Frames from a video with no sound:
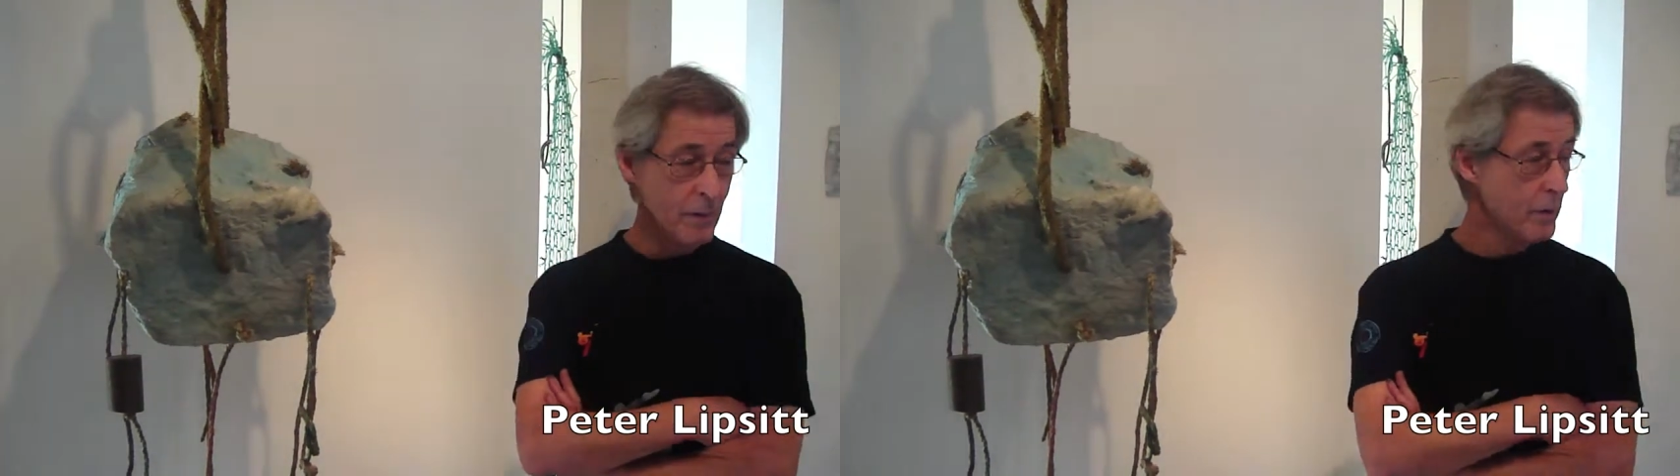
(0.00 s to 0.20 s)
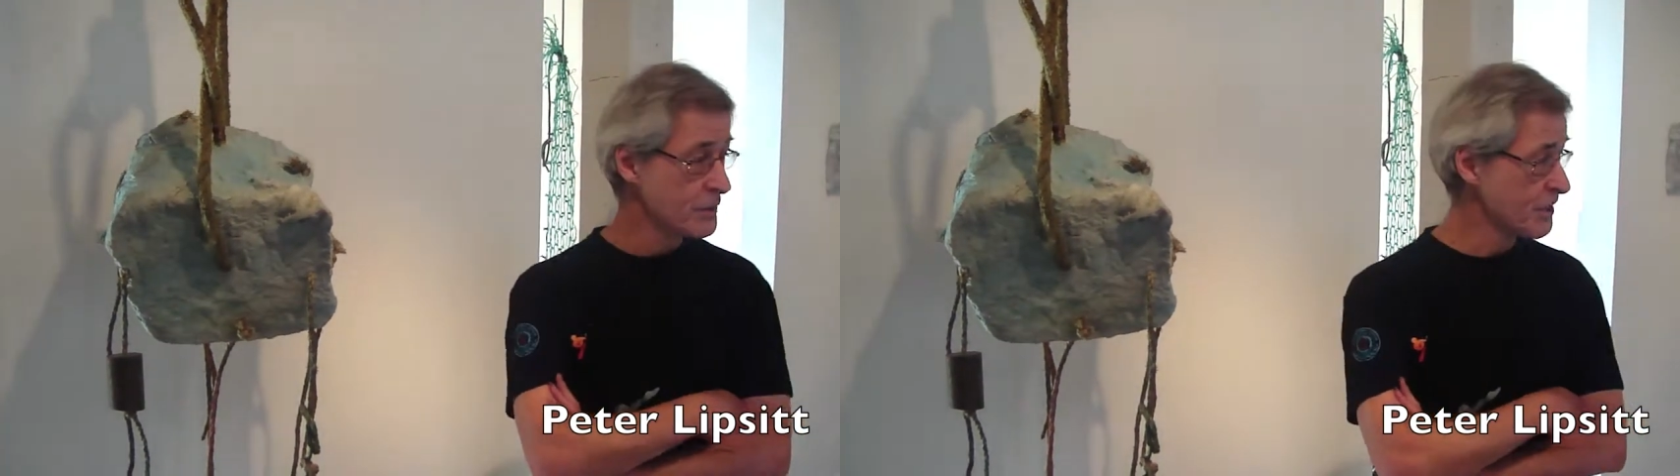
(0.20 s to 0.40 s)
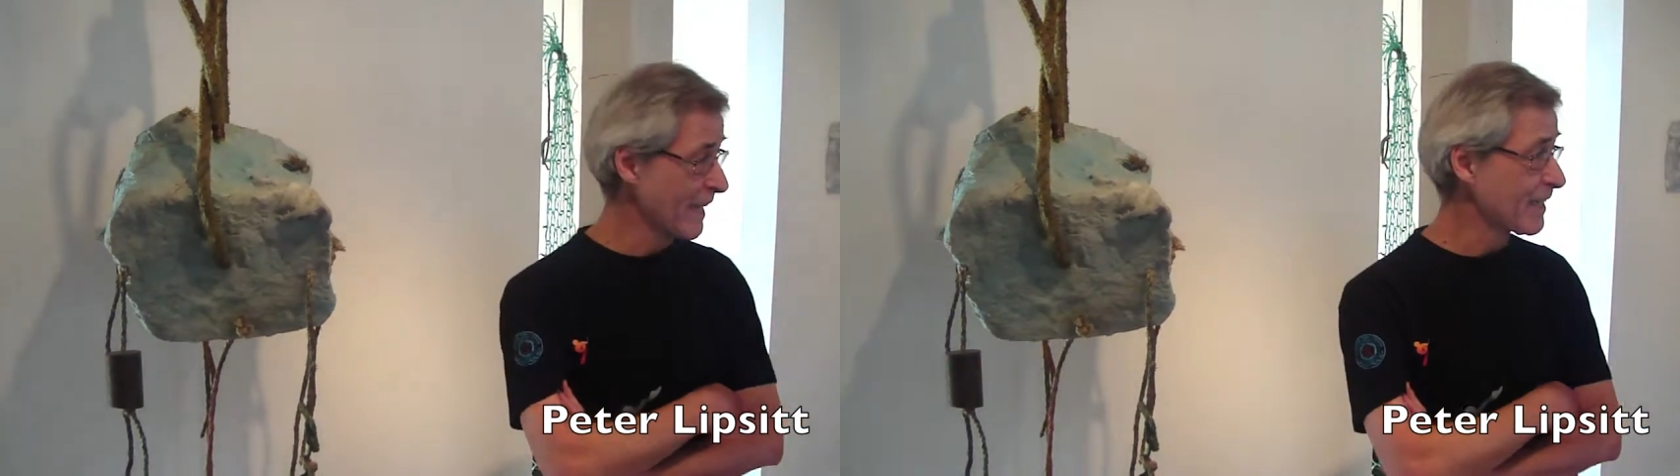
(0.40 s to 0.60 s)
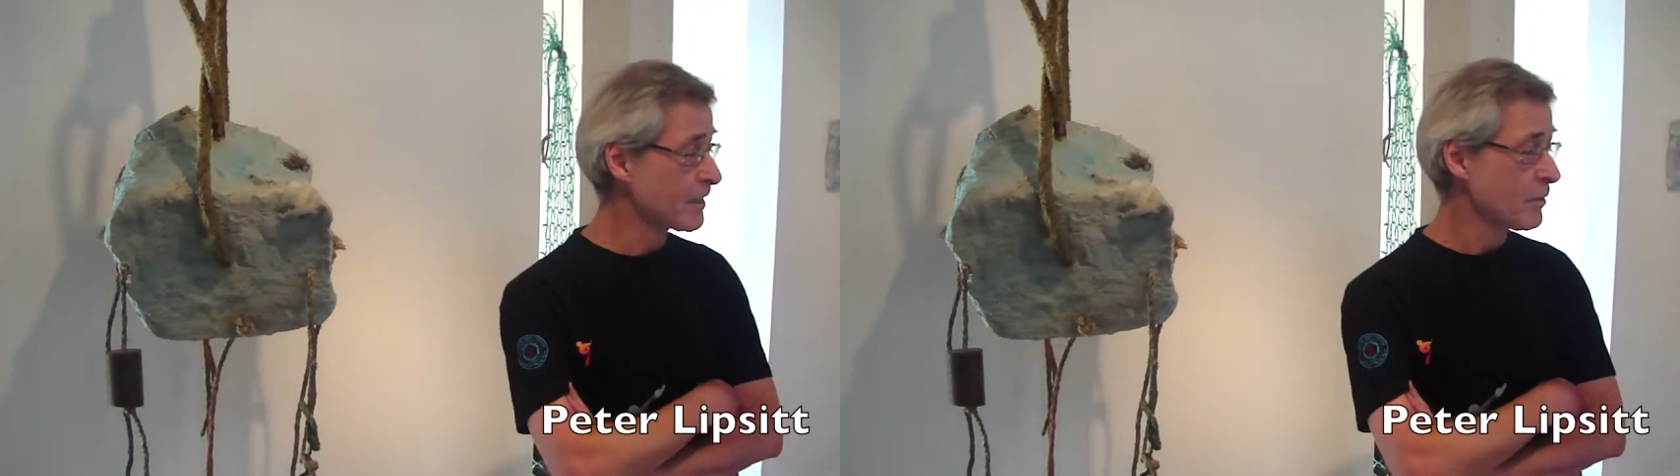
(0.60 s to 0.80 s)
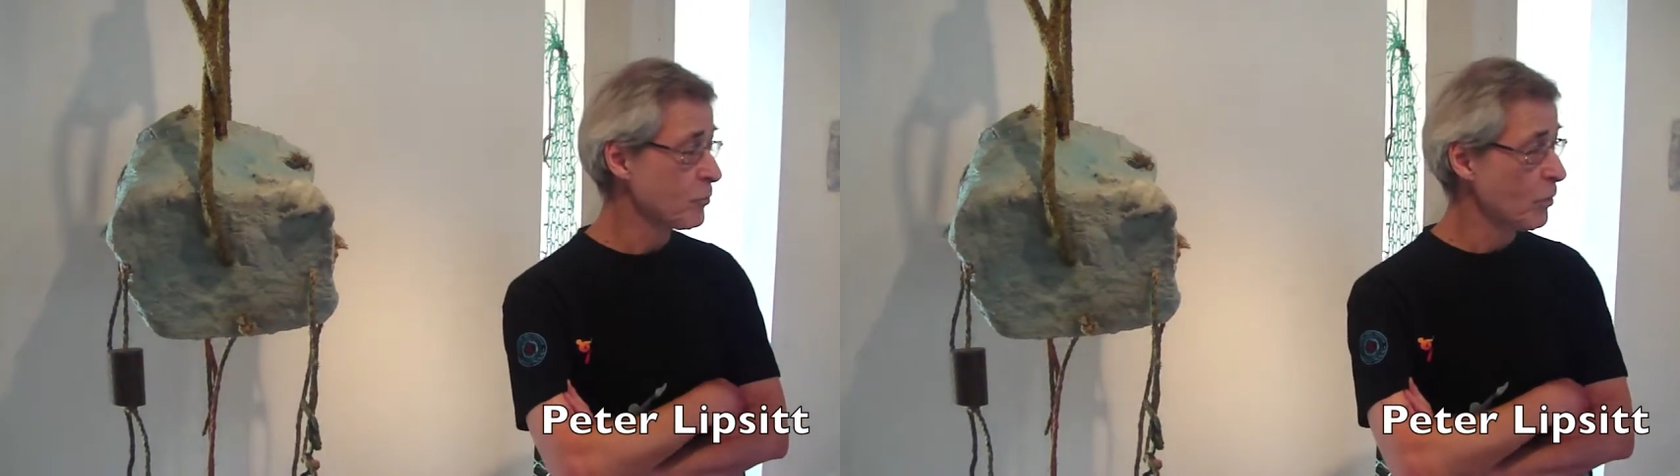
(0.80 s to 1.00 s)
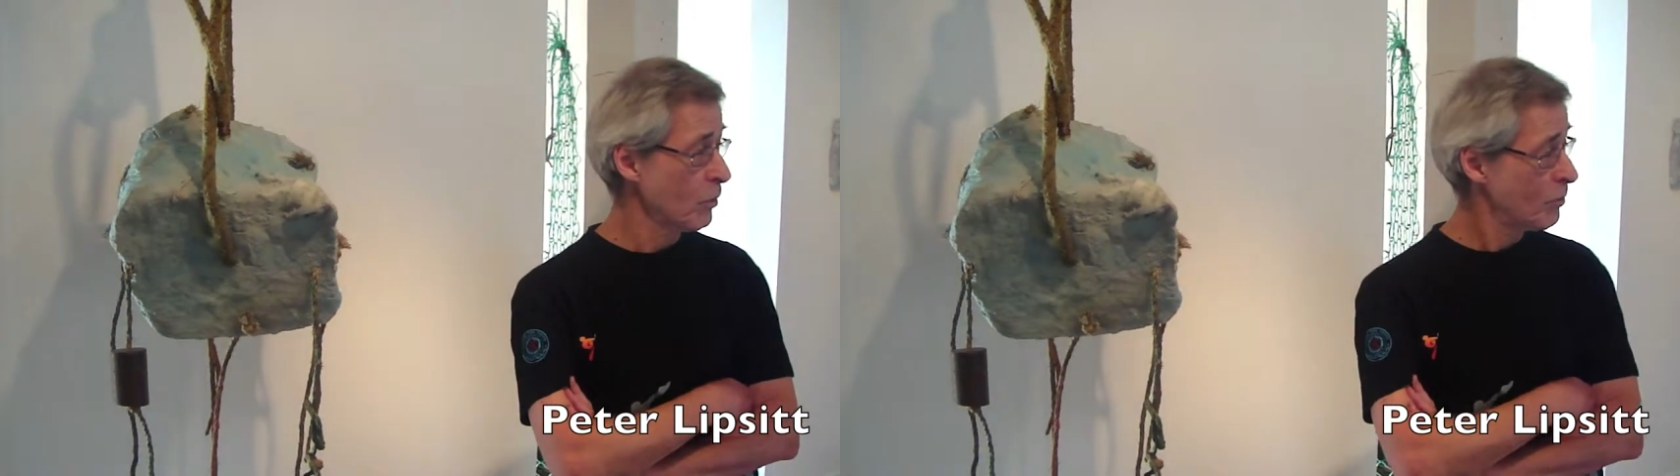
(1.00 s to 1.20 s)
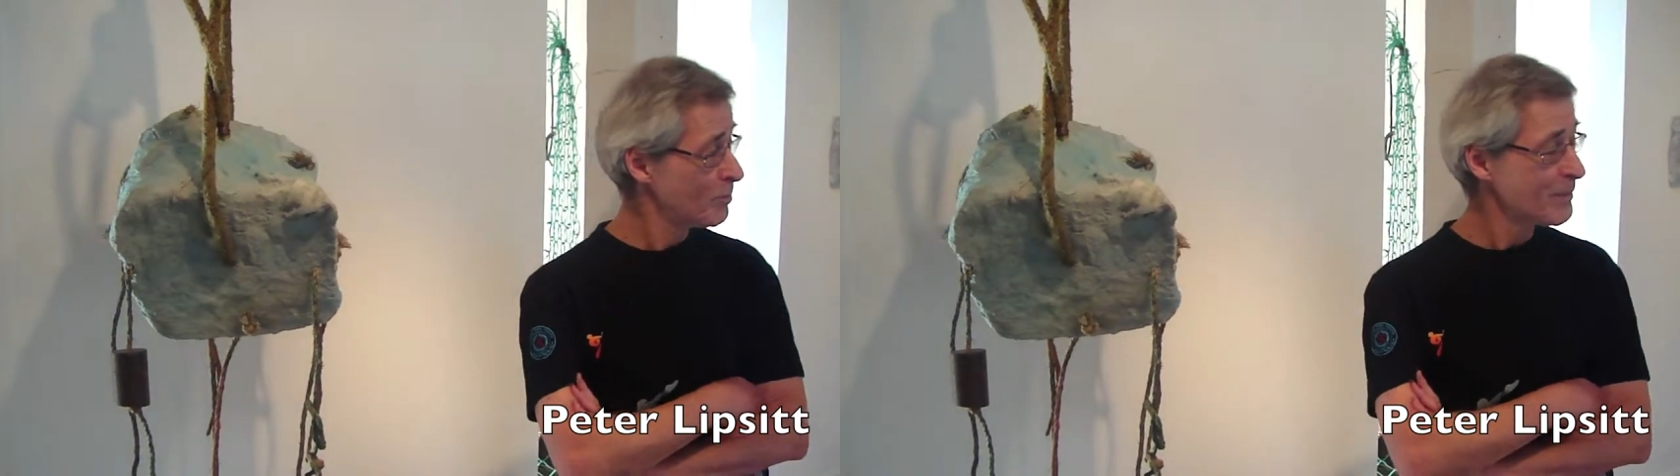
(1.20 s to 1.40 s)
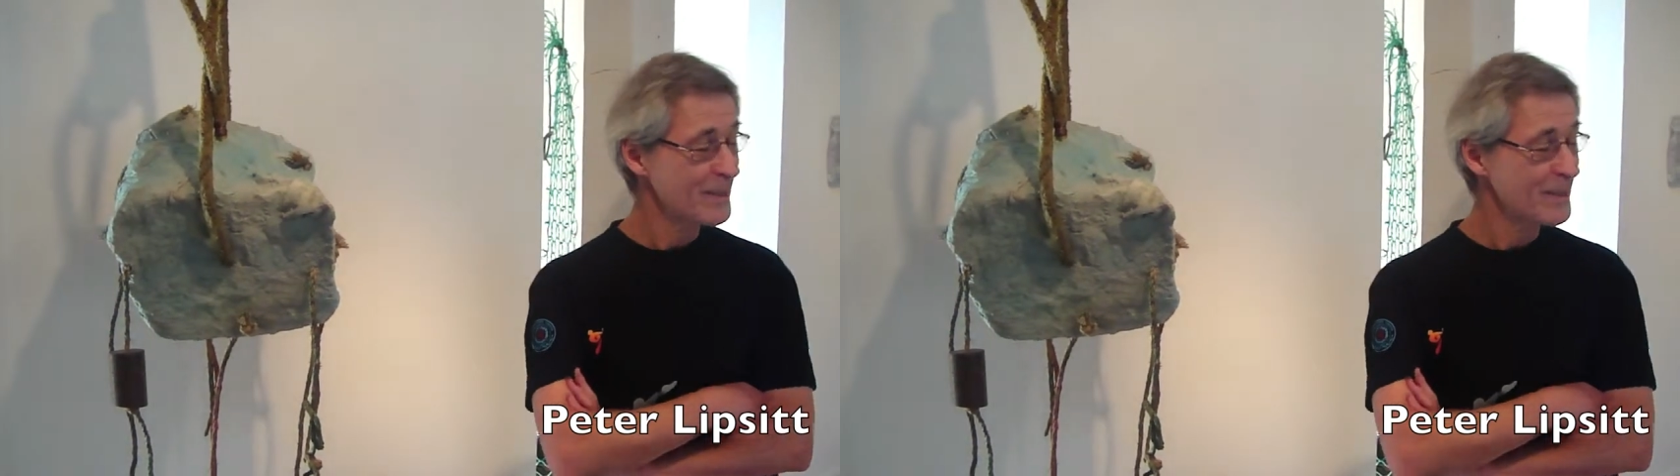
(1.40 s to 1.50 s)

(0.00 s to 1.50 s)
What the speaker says: second room